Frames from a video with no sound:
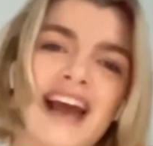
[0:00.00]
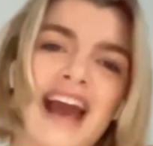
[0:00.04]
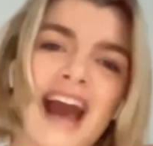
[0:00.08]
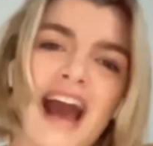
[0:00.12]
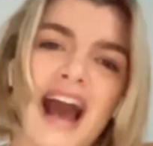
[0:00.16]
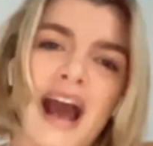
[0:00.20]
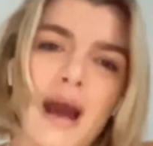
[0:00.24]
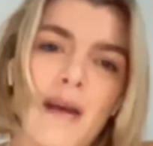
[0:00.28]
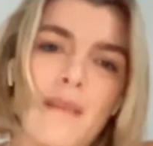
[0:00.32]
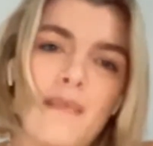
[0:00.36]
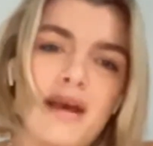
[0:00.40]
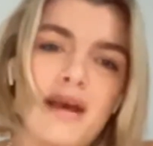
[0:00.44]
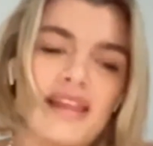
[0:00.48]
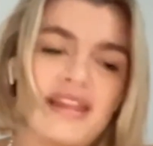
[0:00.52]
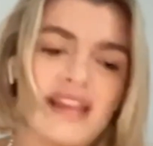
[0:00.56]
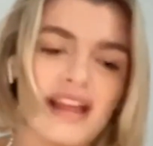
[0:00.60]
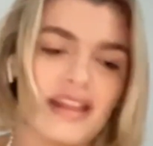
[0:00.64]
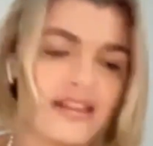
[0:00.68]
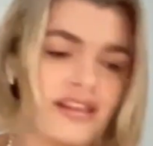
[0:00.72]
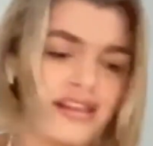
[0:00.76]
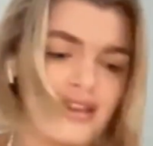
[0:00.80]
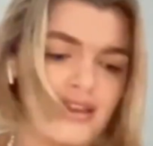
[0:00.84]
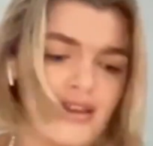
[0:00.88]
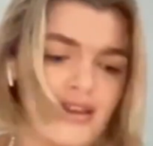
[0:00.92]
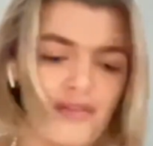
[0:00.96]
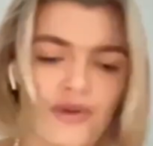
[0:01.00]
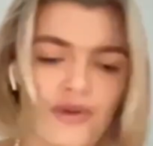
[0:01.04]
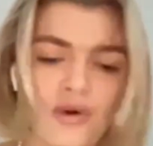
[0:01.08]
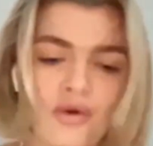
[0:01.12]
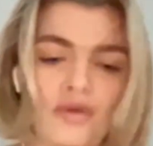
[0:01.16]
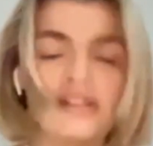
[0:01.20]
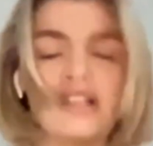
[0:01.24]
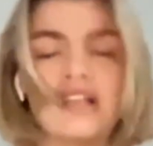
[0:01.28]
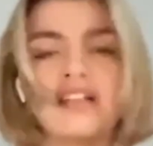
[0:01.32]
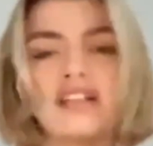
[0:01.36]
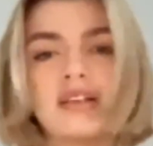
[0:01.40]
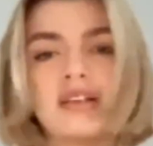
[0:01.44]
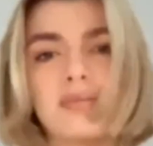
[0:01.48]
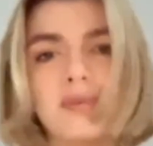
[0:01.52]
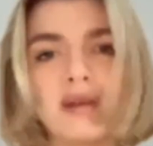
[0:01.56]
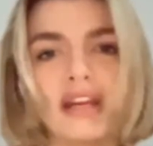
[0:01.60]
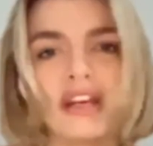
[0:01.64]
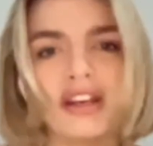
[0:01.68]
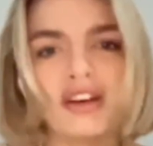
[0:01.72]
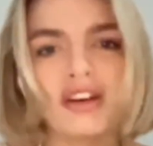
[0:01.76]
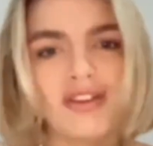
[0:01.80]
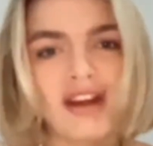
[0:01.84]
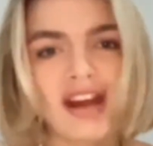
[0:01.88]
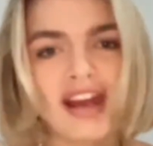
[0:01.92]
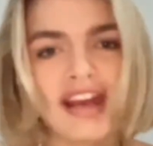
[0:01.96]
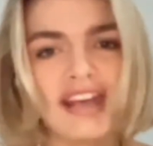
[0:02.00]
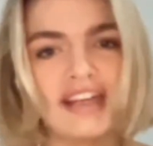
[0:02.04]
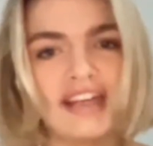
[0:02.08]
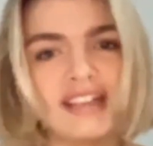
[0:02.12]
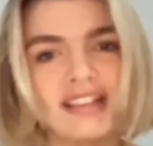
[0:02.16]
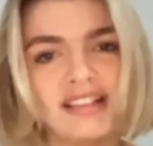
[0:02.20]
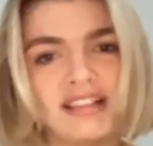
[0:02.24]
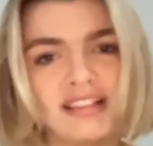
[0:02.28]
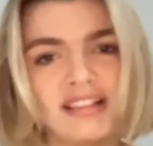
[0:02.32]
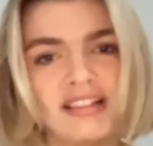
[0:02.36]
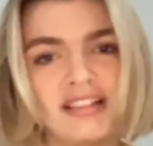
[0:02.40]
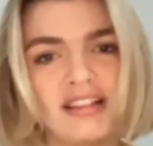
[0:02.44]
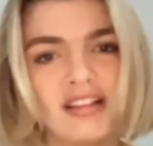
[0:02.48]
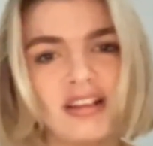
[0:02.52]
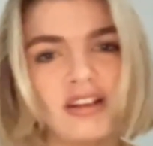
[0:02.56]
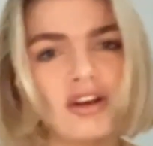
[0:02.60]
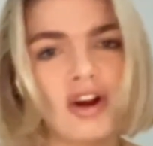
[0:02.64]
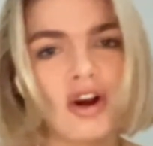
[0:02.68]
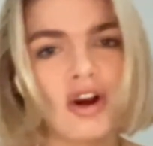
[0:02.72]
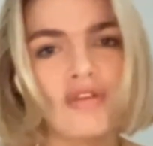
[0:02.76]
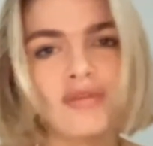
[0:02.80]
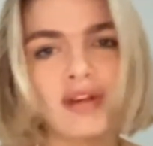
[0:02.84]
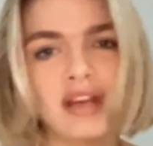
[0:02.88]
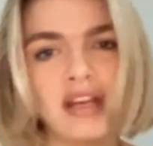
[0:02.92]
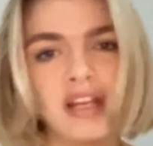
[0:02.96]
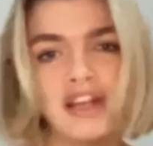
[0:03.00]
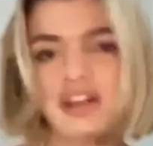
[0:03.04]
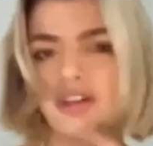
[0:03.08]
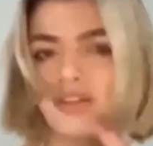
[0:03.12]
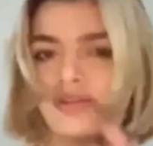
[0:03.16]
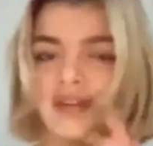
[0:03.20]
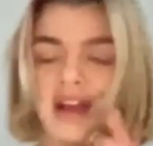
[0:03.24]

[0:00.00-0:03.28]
And then the photos end up being great and got a really good